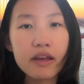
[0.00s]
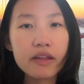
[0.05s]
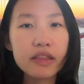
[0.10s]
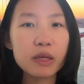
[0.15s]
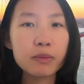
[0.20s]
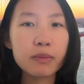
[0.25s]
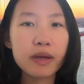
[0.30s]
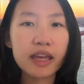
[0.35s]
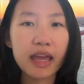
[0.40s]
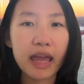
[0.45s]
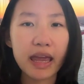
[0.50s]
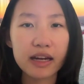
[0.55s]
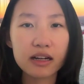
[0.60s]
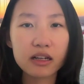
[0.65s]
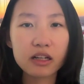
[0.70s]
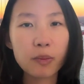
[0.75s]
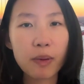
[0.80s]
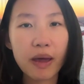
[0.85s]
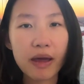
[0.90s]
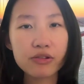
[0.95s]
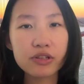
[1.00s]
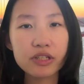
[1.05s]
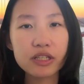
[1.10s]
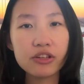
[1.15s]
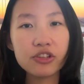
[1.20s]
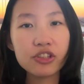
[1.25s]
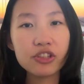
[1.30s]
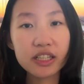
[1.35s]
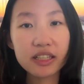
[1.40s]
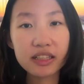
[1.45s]
they may care about
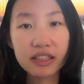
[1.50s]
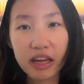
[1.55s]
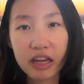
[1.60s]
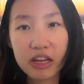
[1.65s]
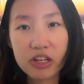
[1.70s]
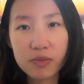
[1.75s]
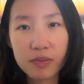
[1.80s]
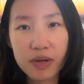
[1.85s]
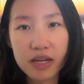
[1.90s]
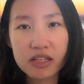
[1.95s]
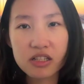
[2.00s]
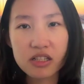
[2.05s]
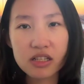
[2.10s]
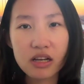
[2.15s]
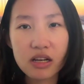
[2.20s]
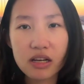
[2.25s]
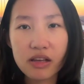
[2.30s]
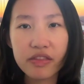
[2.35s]
user engagement,